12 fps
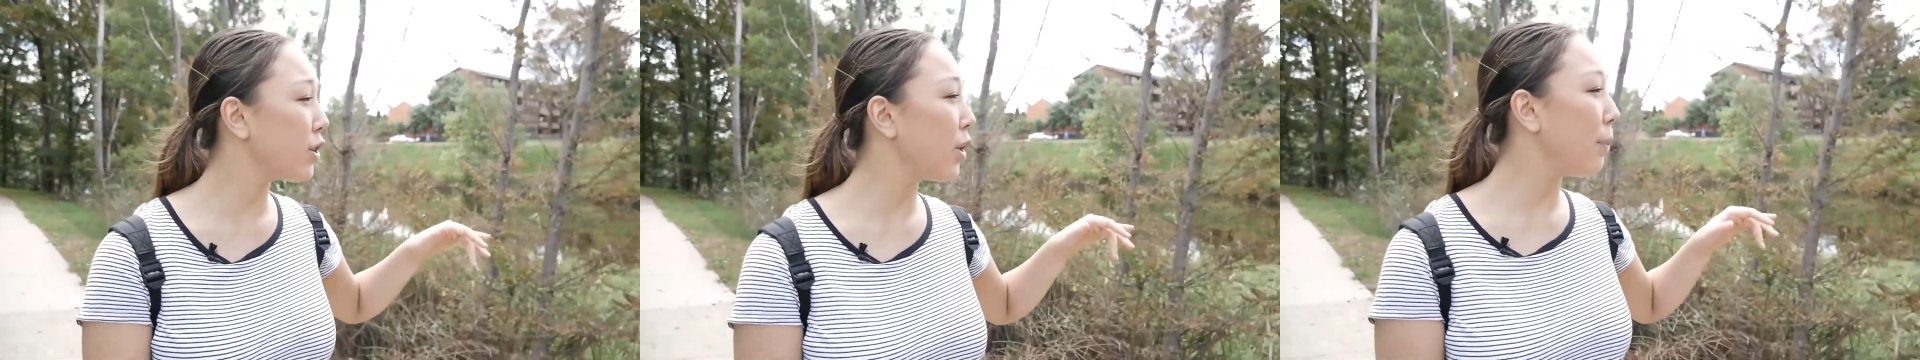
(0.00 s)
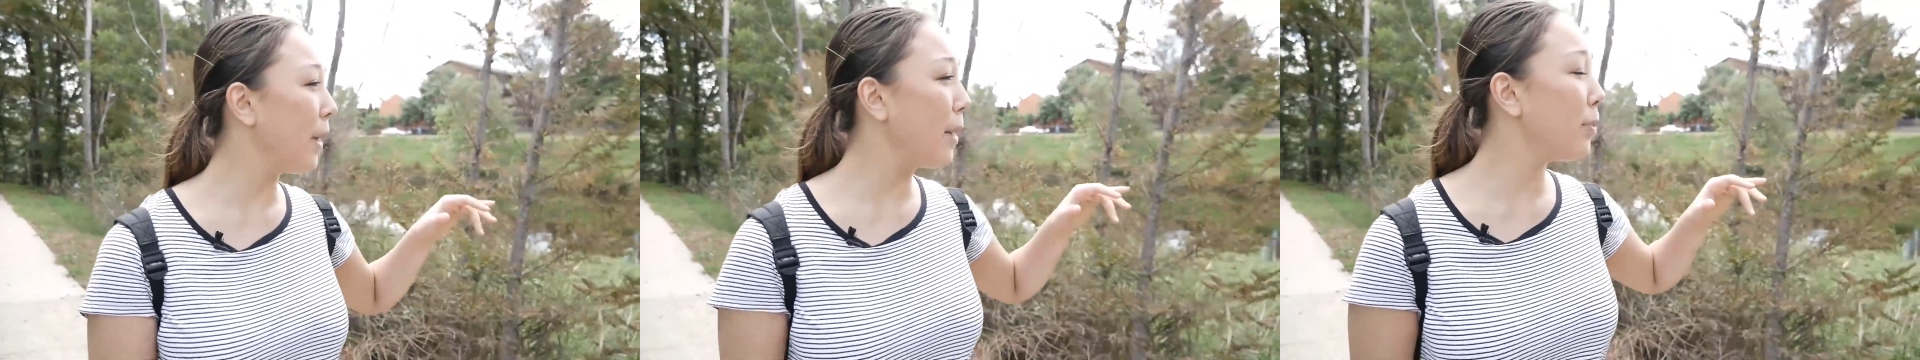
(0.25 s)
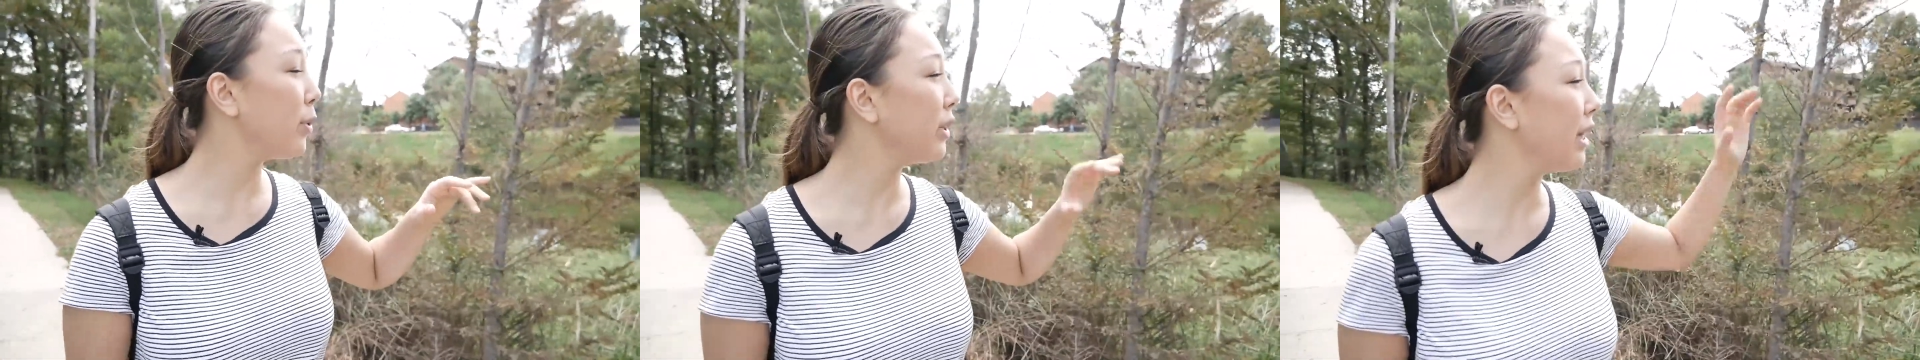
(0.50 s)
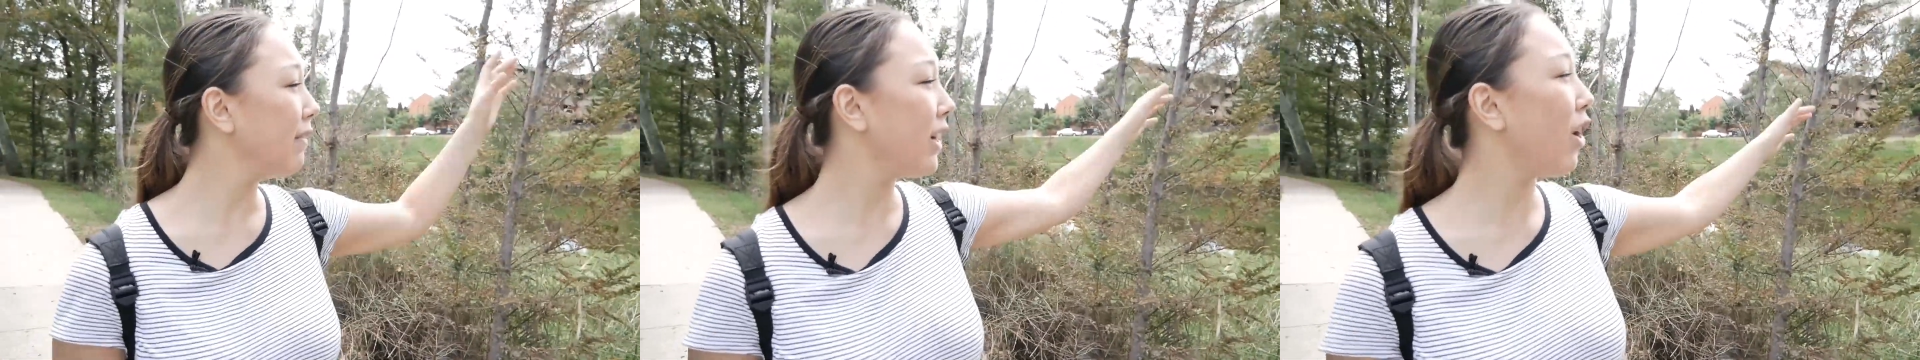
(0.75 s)
so the people
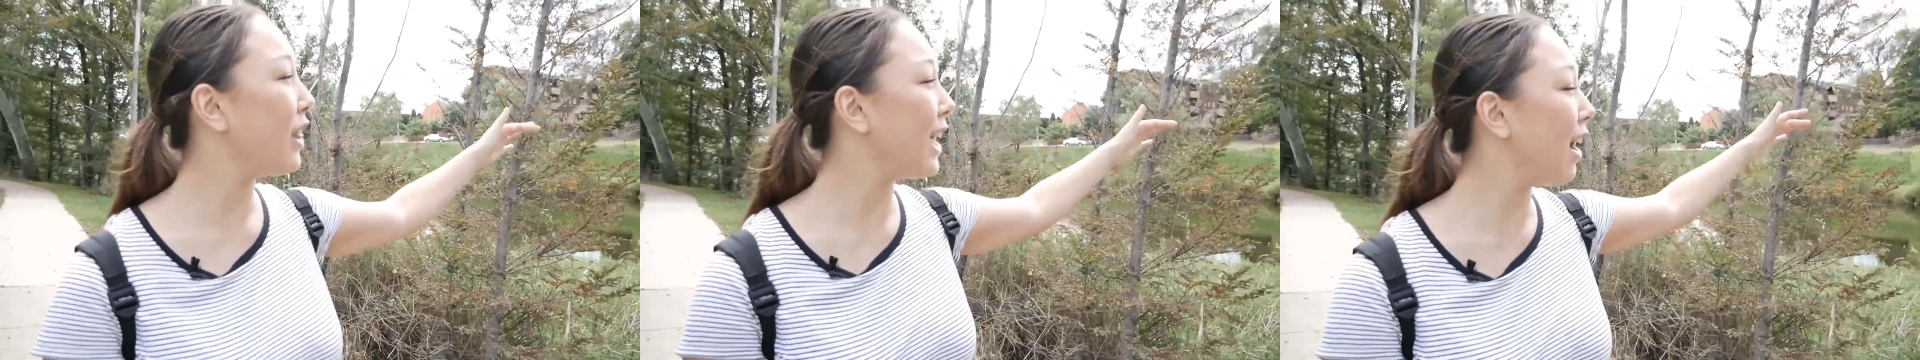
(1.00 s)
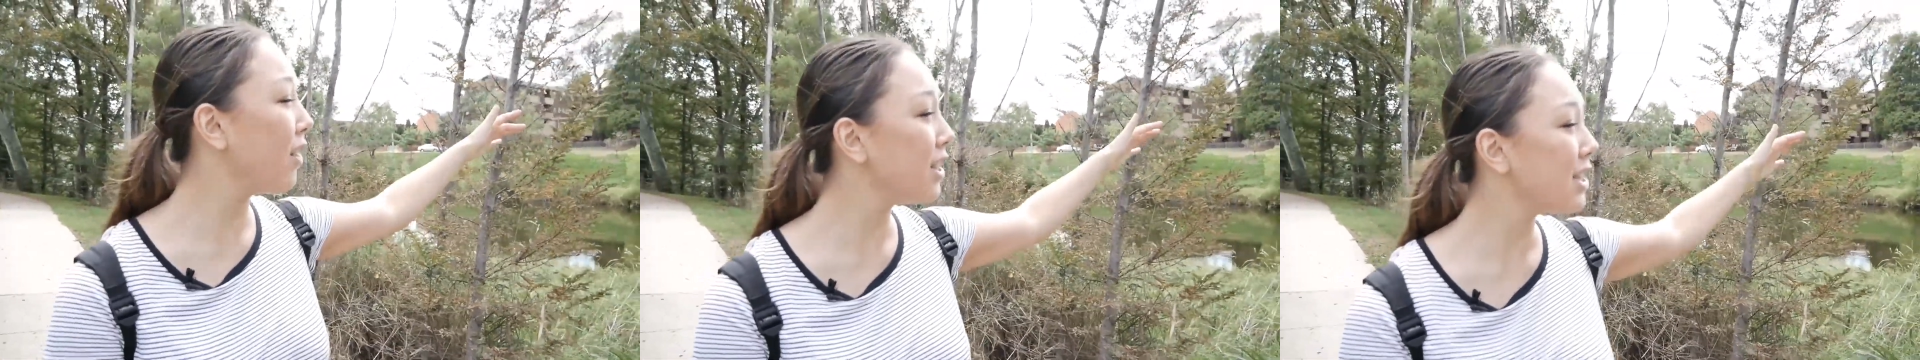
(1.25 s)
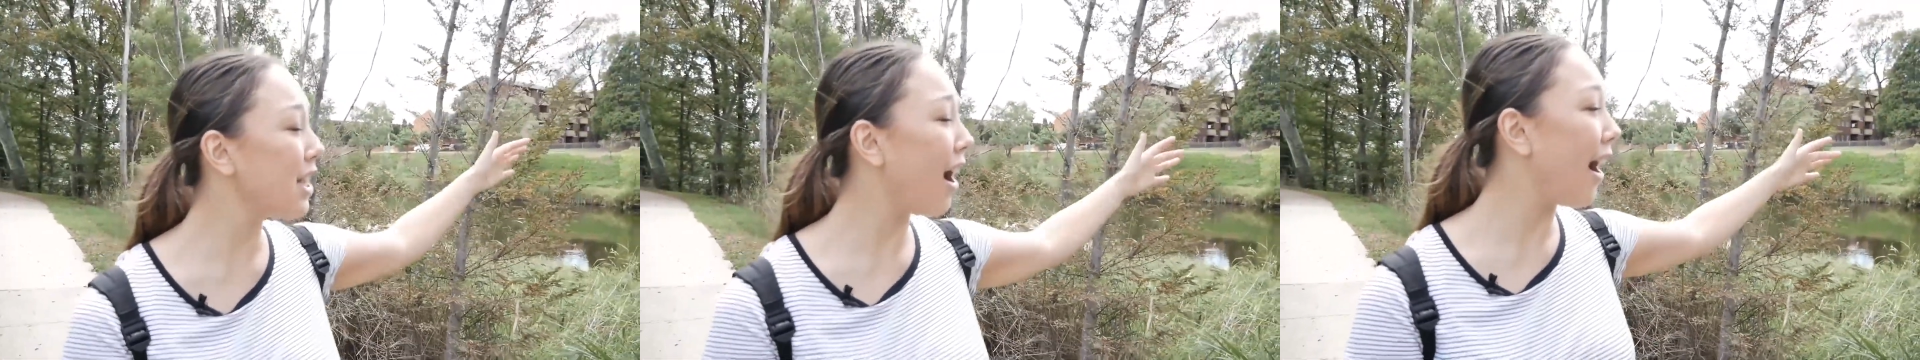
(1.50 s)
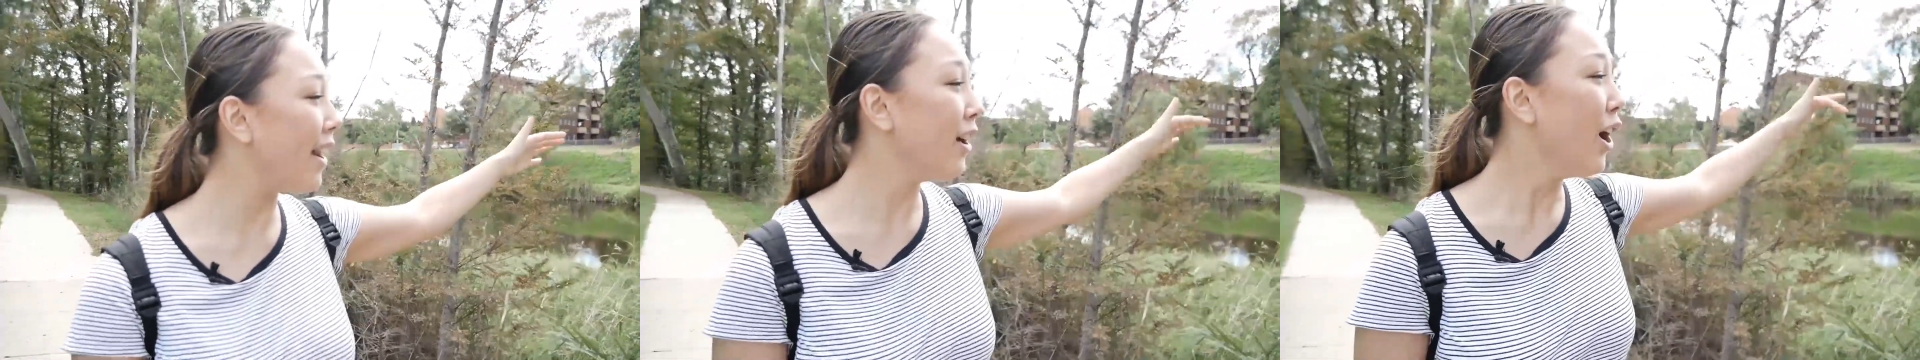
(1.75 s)
living on the other
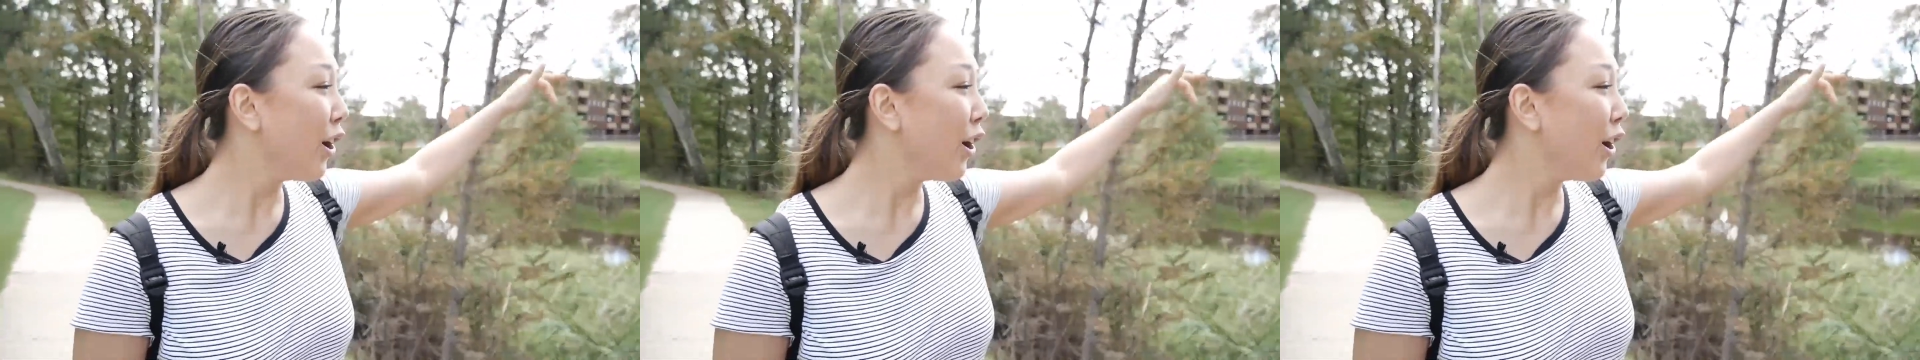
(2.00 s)
side